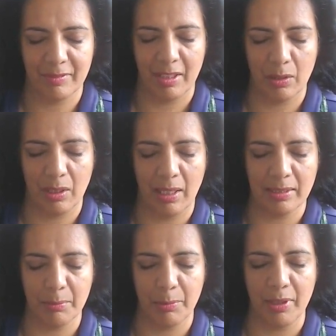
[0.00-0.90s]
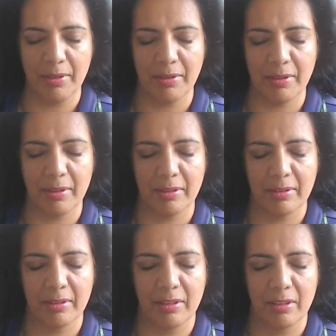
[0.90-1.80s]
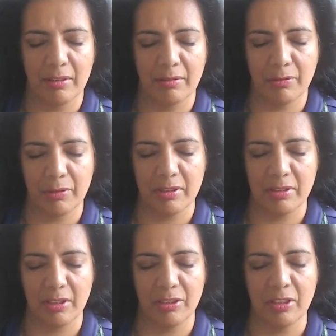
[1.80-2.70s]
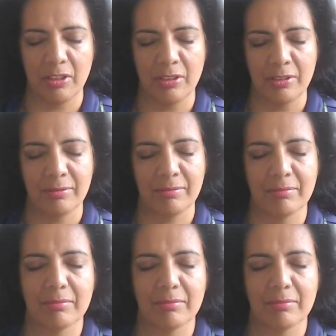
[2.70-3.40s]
Take last breath for the session.